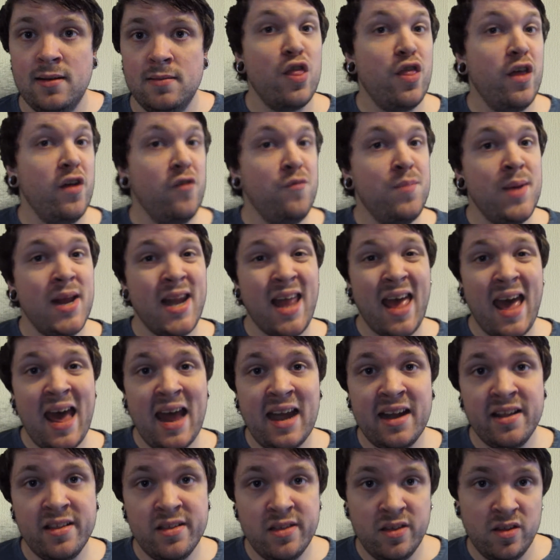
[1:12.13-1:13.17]
They've been
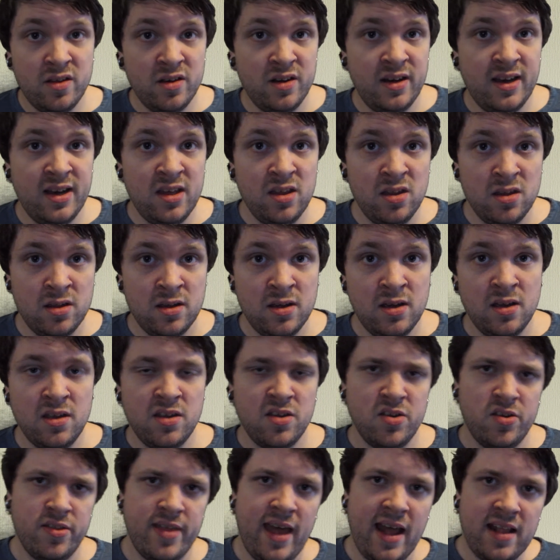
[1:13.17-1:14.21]
added to the list,
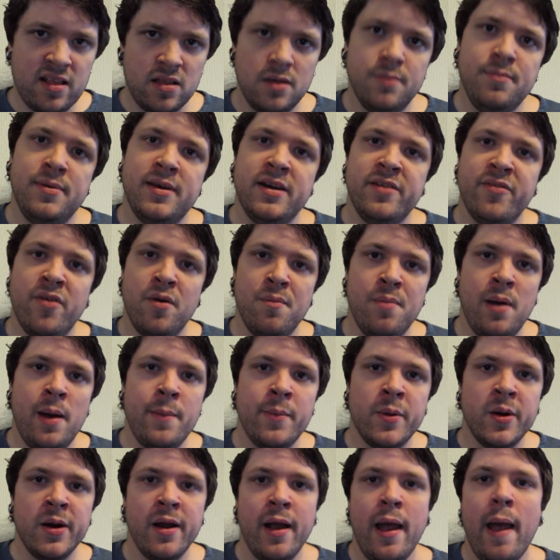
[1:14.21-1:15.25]
so that's a bit of a
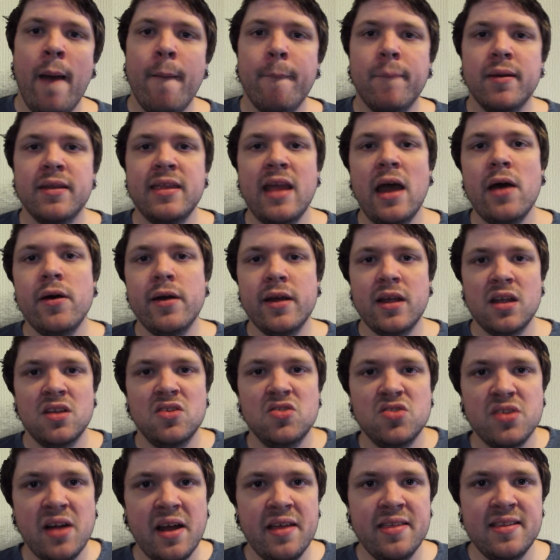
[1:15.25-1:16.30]
bummer, but now I can
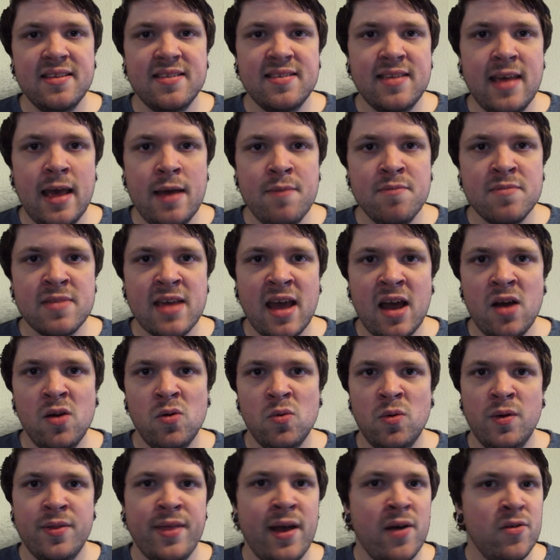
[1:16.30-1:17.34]
try these games out
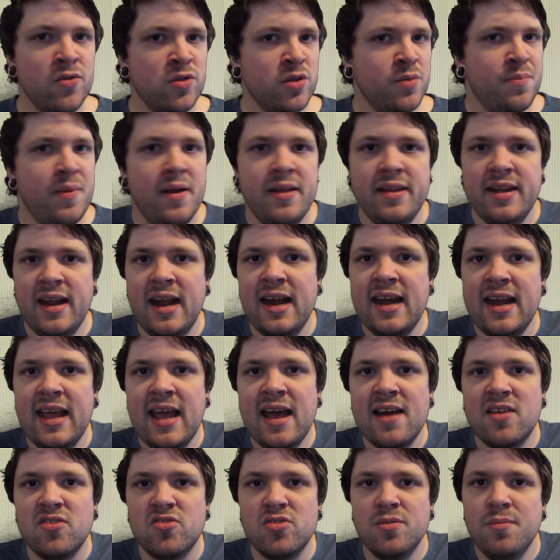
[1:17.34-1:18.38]
without spending any
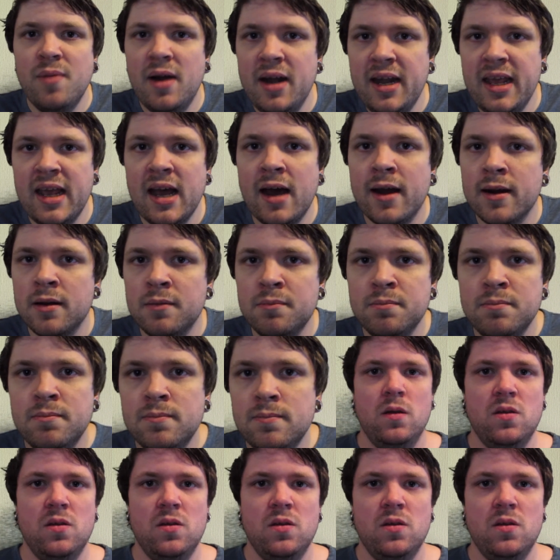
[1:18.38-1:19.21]
extra money on them.